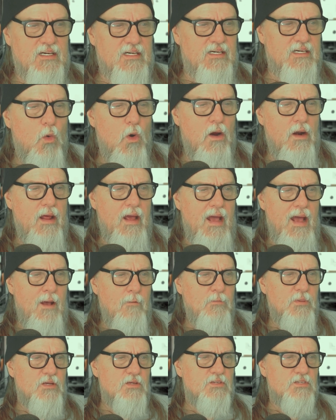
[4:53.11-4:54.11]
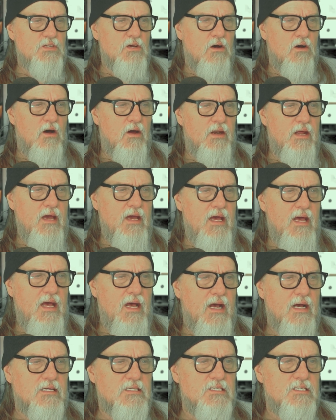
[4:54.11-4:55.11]
What happens on
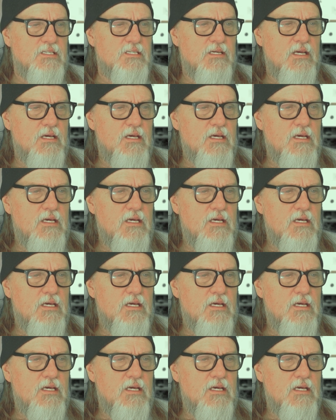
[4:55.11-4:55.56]
X